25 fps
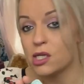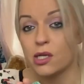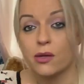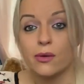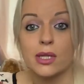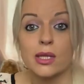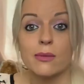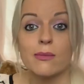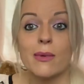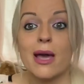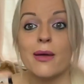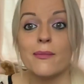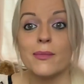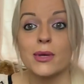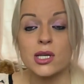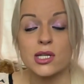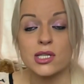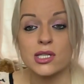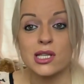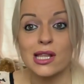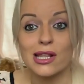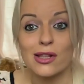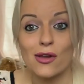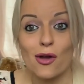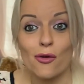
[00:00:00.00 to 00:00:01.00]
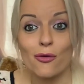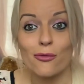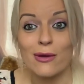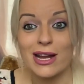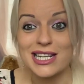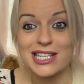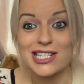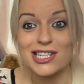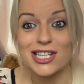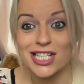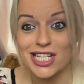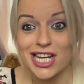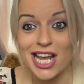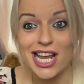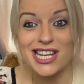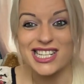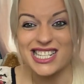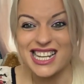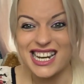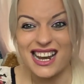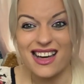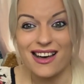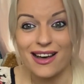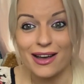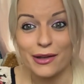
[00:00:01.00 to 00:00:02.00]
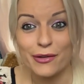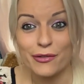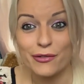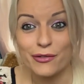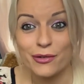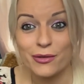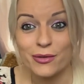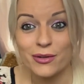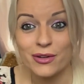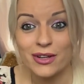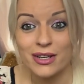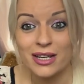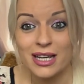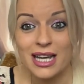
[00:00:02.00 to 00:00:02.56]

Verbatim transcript: to you at the moment because they're not ready to change their life.